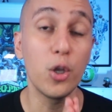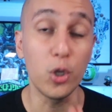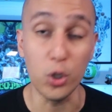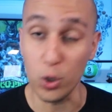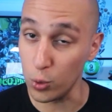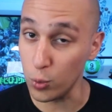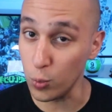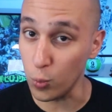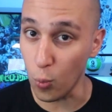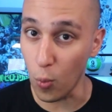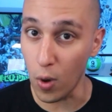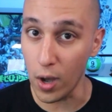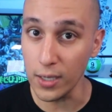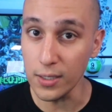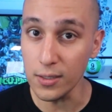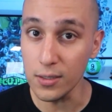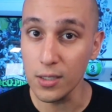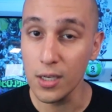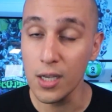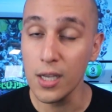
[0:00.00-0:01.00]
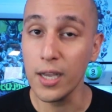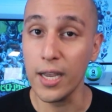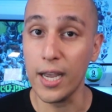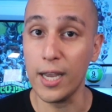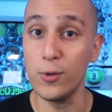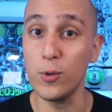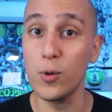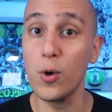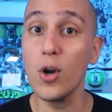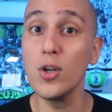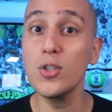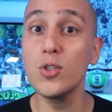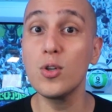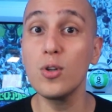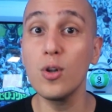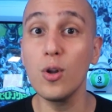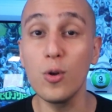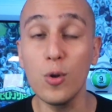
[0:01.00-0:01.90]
you want. In regards to the